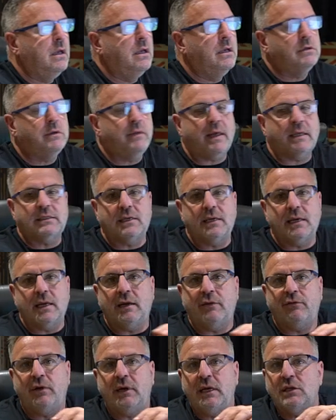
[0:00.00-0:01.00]
So that's it.
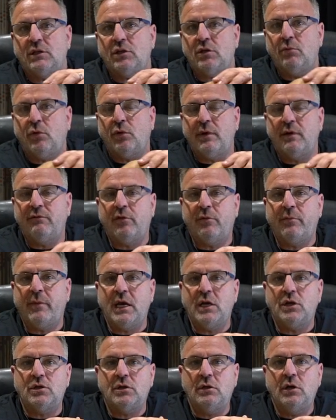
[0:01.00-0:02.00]
If you need some more
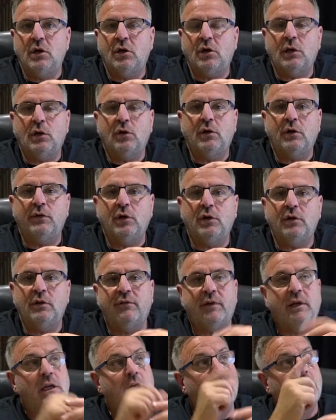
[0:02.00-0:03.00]
information, you can look at the other
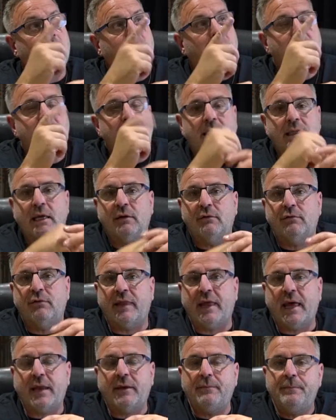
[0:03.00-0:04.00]
video, and here's a link for
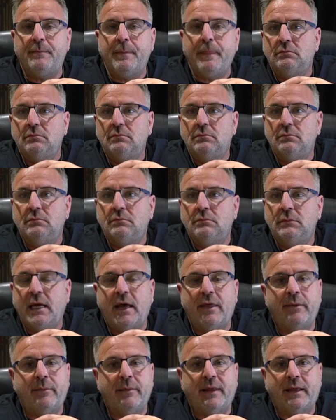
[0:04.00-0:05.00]
that. Yeah,
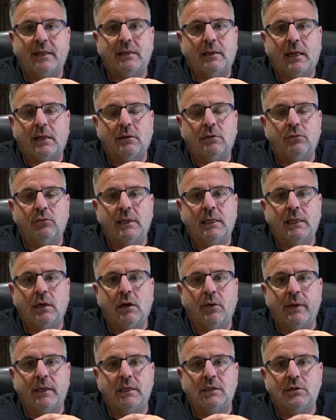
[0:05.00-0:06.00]
I mean, that, that'll really
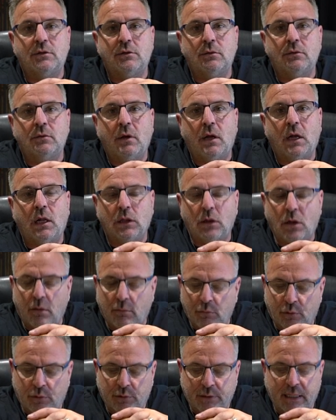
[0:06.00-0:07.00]
go into a lot
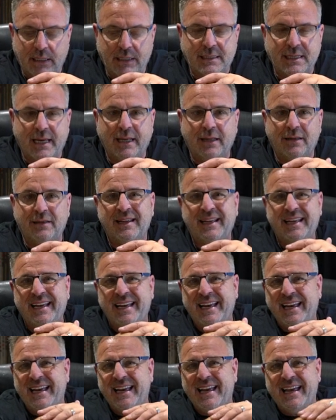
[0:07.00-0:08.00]
more detail,
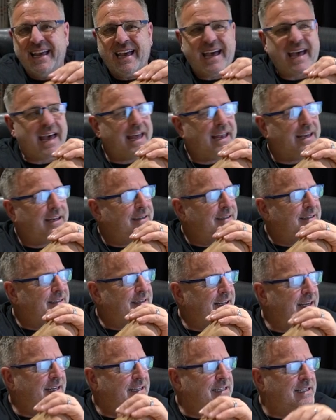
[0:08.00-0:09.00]
and
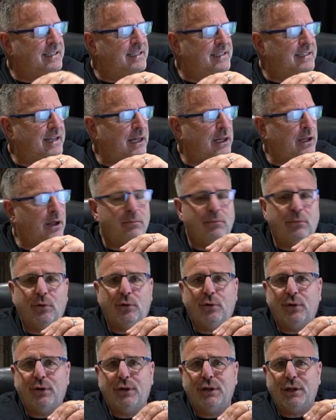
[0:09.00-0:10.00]
it's a lot
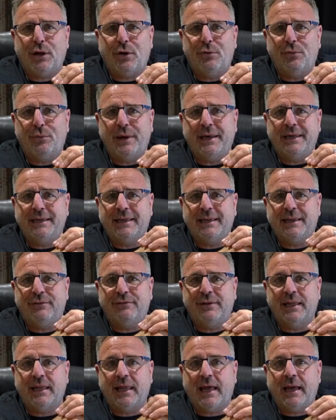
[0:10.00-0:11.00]
more long-winded, if
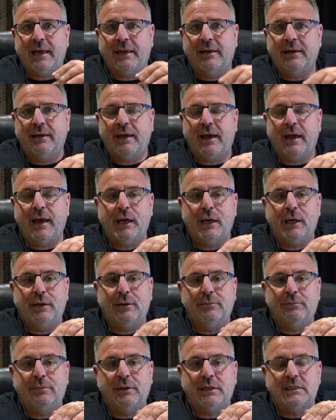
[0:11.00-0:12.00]
you like,
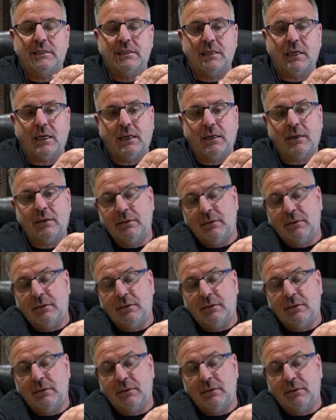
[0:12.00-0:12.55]
um, but uh,